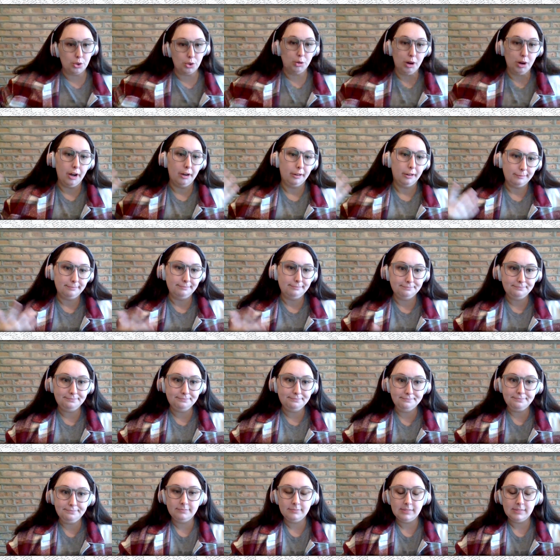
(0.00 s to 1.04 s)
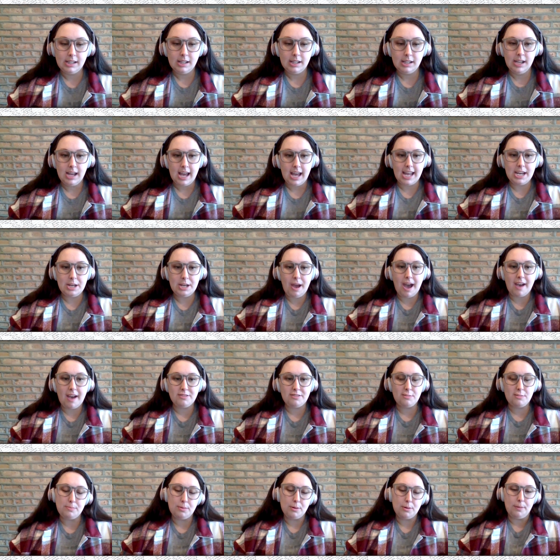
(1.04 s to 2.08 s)
grow and you have
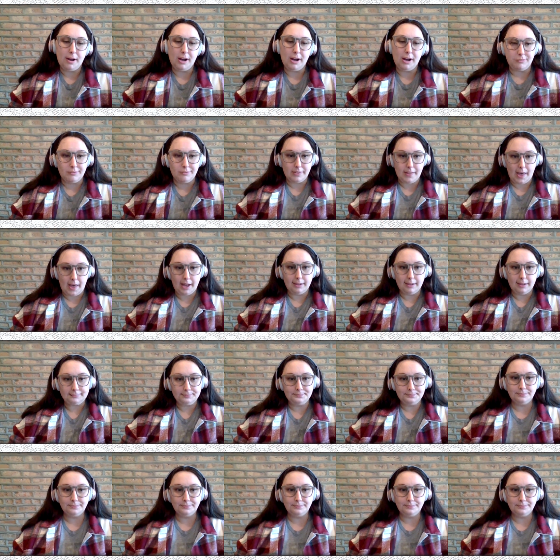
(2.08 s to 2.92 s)
to be prepared for that.